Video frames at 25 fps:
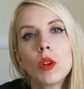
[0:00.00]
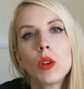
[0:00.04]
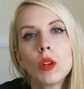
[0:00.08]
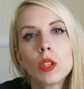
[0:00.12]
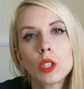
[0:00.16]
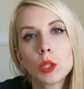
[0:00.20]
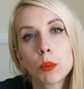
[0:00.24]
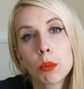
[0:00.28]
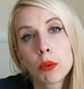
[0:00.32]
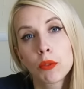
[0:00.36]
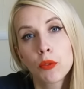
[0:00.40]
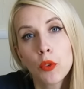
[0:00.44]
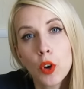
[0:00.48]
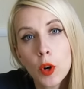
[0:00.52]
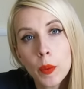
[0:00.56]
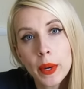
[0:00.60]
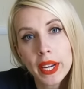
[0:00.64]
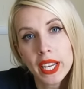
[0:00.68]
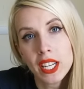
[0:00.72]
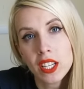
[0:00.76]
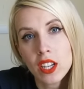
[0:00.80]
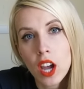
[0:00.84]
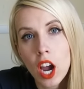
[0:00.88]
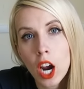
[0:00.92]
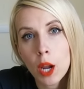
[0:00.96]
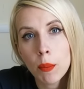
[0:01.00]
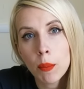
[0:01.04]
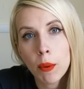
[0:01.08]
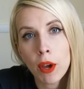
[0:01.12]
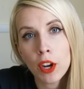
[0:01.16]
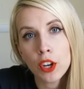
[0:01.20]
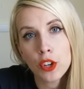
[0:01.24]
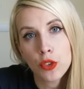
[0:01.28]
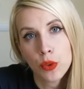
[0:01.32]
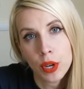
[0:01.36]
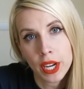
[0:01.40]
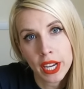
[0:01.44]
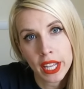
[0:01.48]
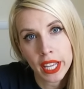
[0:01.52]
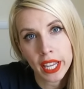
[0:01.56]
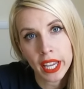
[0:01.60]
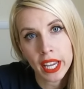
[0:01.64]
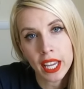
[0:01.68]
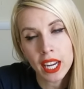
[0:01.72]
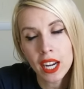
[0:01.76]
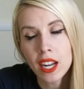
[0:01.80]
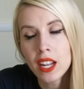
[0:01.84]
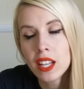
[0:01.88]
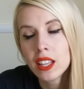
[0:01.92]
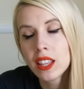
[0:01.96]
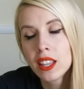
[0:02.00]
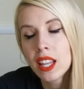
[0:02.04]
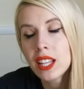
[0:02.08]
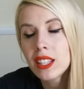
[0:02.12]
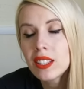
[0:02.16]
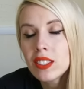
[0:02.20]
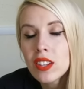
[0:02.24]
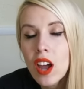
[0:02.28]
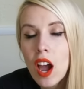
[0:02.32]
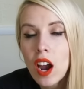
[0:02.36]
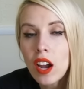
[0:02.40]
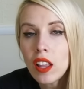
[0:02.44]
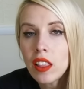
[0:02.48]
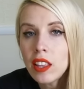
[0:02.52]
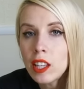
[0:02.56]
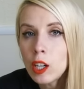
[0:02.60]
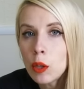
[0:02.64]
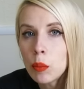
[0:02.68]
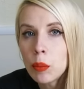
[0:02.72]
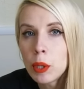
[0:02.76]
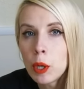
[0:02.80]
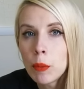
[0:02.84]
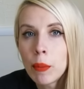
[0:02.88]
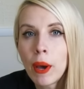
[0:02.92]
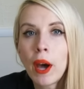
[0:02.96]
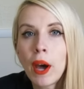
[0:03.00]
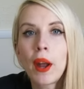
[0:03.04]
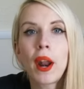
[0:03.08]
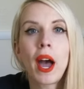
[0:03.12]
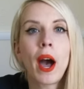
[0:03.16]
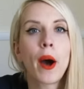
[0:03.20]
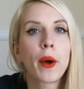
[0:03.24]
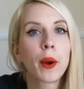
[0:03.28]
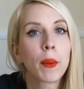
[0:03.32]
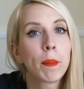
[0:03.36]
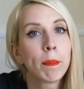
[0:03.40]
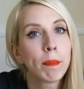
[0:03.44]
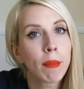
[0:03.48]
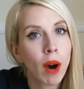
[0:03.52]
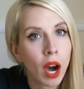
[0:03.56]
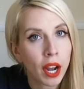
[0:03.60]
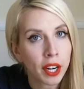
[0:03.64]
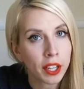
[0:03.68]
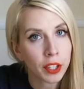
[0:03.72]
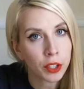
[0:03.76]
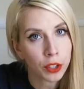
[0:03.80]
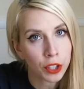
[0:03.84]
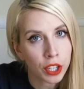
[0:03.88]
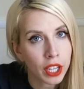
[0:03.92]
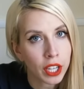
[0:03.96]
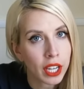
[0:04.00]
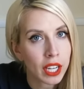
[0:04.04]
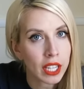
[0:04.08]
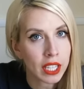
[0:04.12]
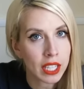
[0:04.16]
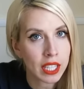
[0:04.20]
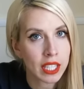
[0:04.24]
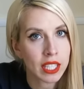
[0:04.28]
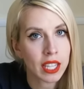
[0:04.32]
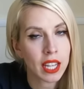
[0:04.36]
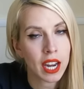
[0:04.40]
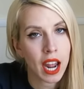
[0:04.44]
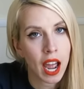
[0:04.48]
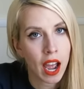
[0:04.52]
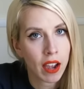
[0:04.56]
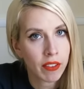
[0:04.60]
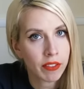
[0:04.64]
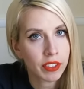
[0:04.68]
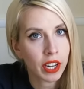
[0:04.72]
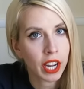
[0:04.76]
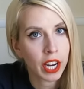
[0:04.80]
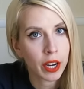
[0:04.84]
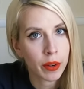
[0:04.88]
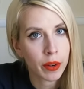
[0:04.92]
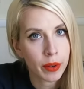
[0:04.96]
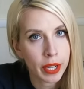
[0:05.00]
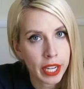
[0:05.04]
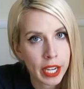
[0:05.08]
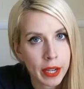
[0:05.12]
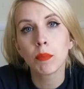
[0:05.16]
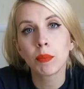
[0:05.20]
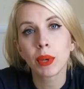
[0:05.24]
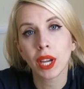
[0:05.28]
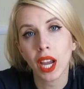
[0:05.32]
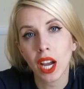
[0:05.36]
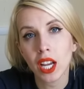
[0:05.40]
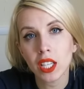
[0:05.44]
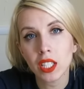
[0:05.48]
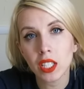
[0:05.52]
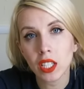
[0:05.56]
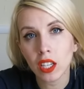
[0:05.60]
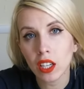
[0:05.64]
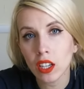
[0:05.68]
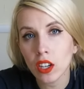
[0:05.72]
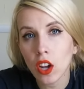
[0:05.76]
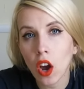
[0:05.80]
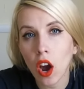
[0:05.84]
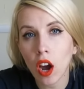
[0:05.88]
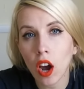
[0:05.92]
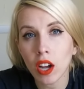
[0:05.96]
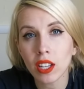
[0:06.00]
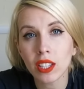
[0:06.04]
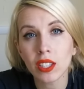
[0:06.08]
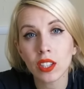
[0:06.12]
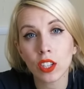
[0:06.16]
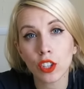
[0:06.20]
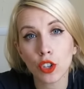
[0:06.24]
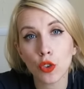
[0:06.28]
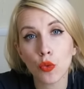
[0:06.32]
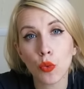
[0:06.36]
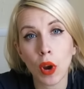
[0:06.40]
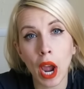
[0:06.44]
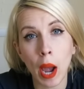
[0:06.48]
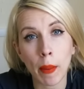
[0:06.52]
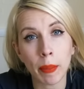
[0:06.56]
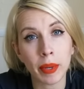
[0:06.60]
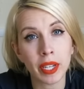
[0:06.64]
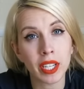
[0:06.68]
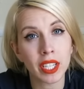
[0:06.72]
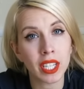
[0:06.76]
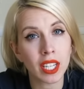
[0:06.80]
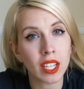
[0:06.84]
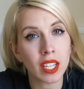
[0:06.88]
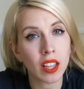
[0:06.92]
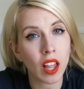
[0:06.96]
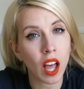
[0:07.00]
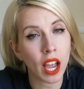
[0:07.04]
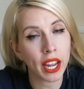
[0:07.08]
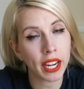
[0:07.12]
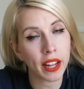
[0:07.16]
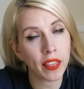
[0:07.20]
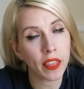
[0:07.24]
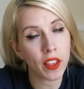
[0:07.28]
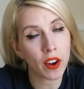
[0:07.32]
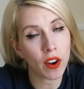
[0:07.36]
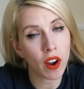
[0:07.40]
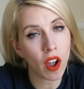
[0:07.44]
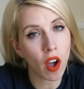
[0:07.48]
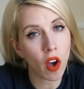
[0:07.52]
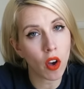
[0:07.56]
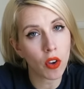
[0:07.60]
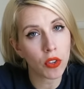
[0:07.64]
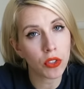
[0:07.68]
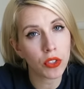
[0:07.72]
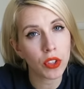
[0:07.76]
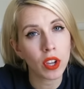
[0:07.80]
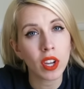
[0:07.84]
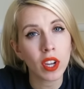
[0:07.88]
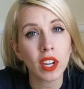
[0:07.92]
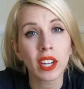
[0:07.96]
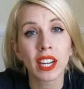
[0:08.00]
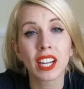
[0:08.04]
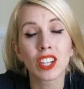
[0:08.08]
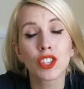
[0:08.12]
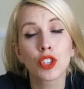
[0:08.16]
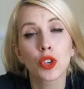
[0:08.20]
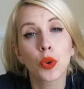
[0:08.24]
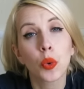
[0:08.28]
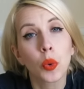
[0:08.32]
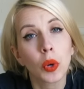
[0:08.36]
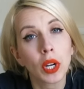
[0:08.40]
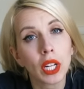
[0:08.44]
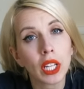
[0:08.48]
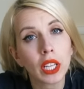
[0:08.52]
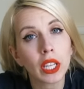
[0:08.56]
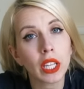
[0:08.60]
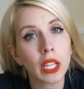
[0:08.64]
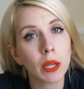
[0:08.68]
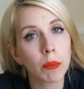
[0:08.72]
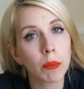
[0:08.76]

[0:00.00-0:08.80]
So before we can talk about treating it, let's talk a little bit about how to monitor kittens that have diarrhea. Because it can cause such a rapid decline in their health, it's critically